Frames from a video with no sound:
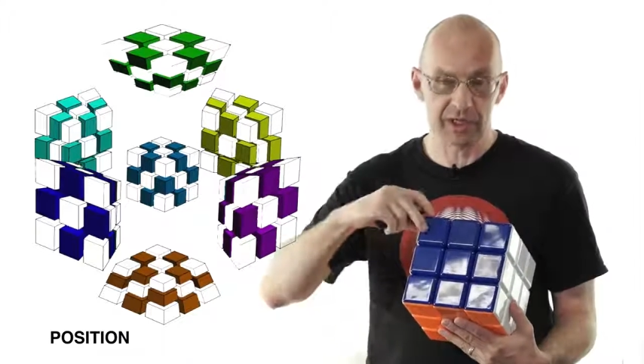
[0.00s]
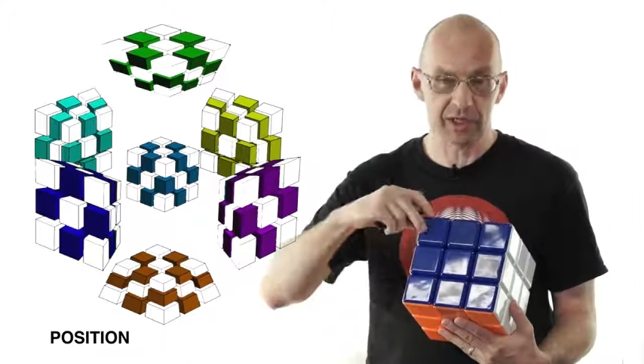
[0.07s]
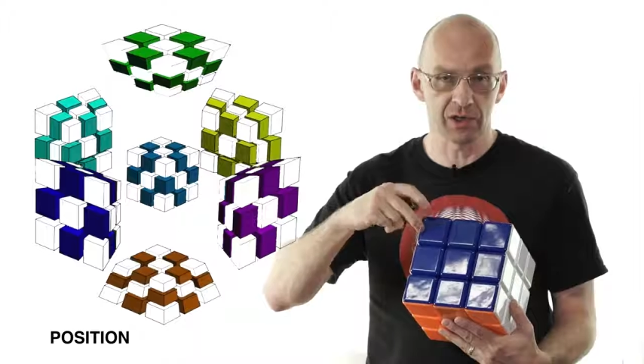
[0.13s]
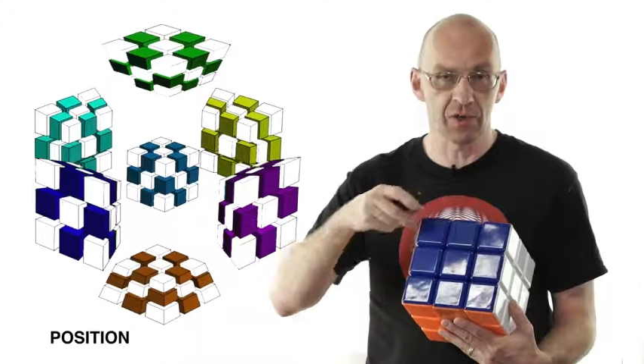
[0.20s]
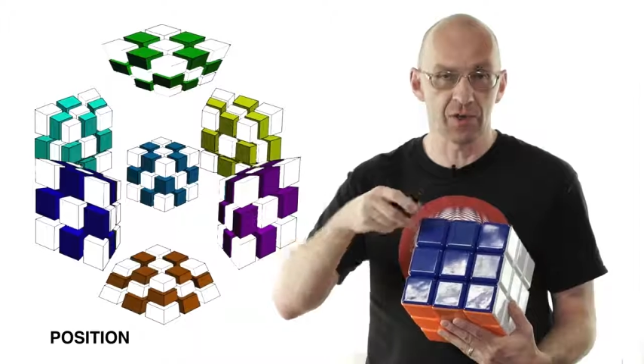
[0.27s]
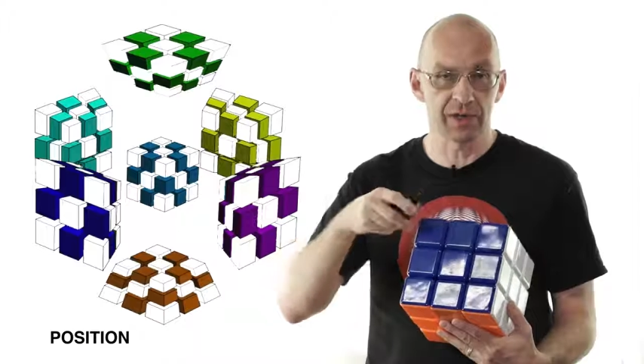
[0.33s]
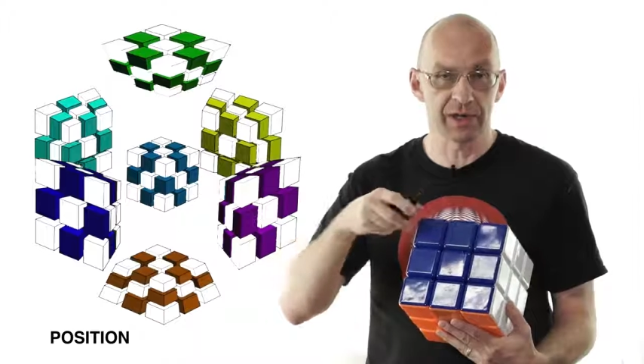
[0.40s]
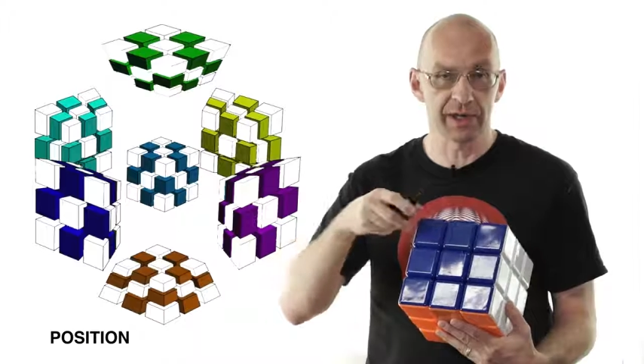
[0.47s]
a
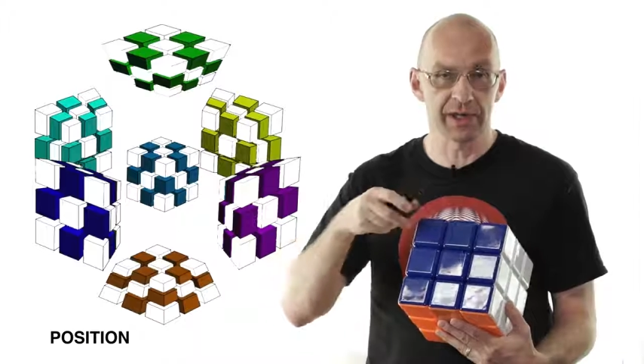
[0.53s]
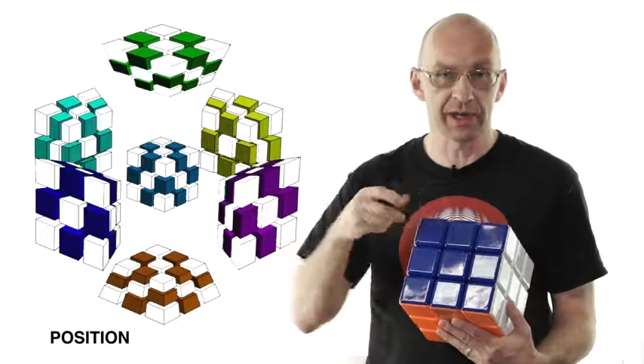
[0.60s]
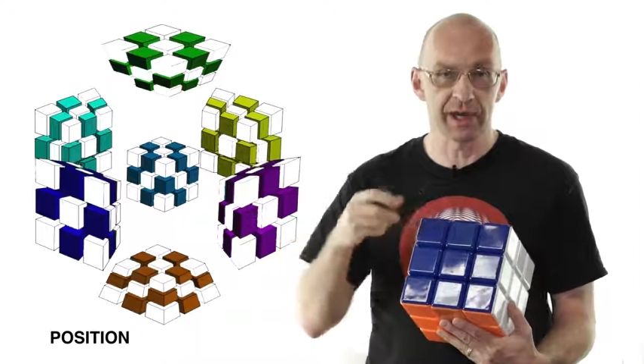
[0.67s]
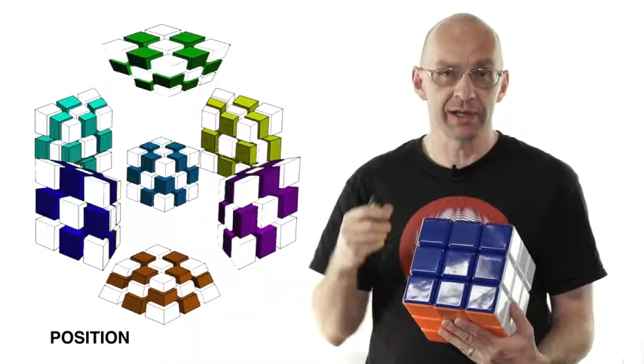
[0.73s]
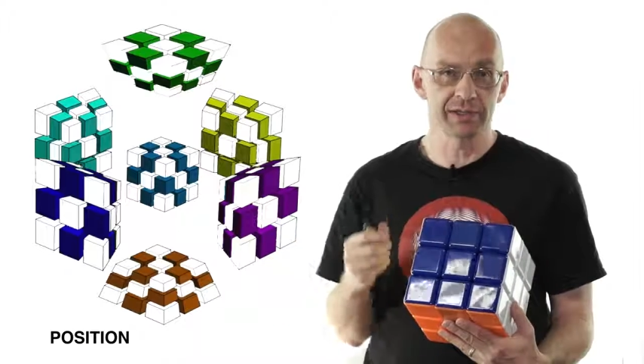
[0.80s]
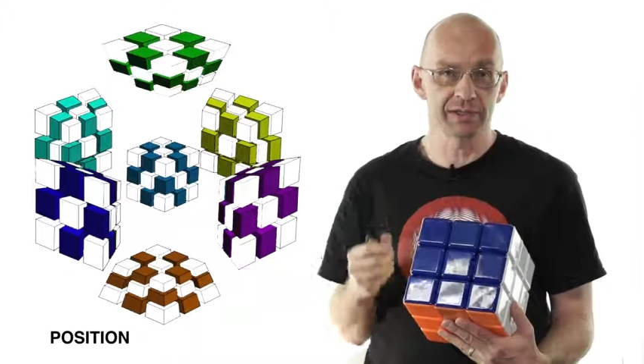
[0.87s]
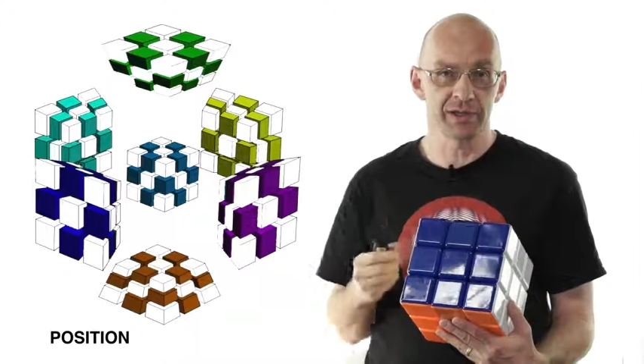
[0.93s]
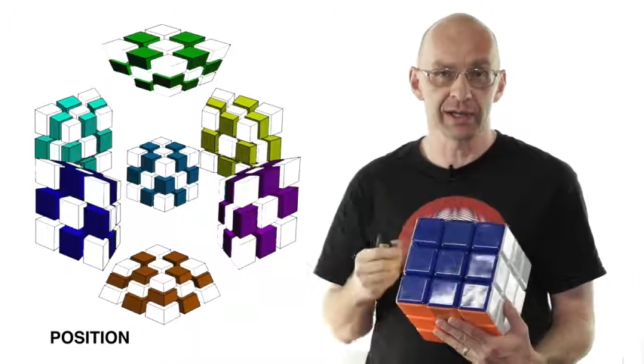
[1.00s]
corner in
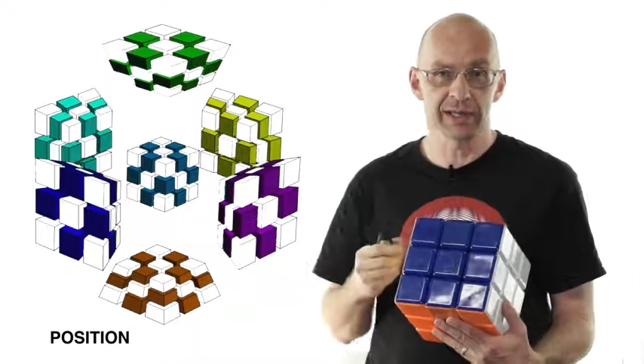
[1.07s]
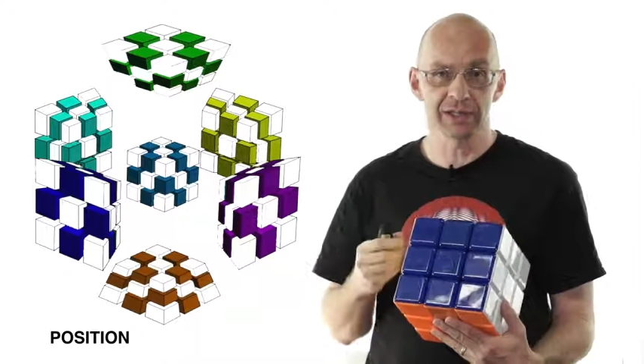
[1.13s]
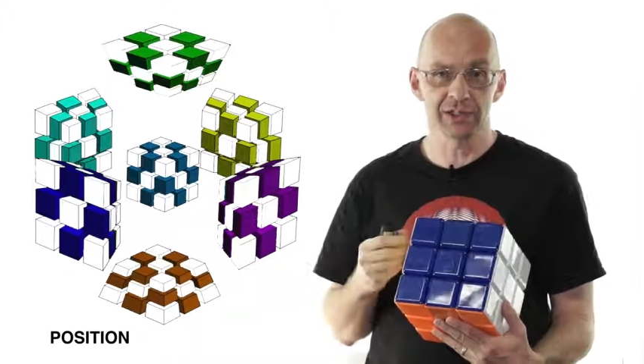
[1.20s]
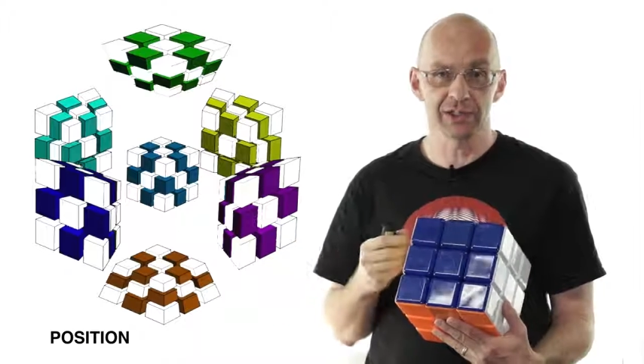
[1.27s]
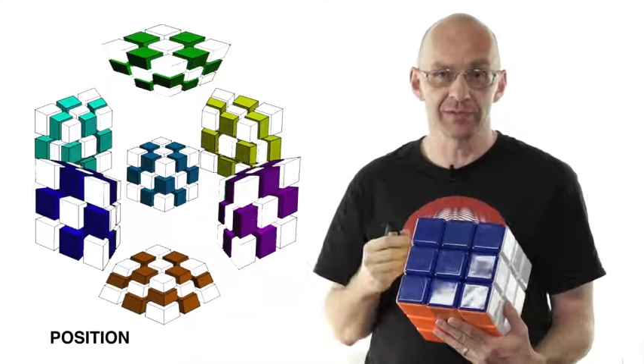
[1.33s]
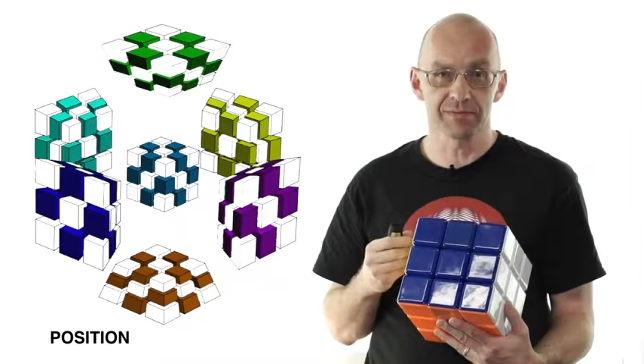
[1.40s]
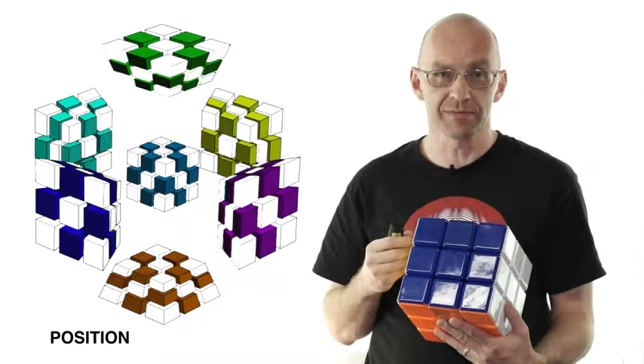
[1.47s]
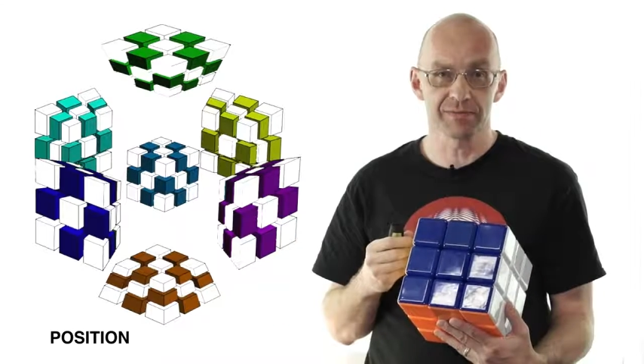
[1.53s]

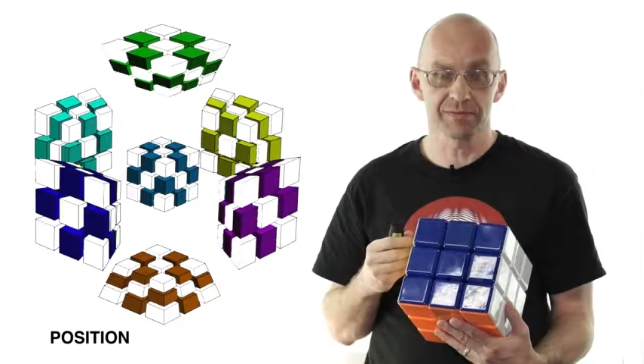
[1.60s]
isolation.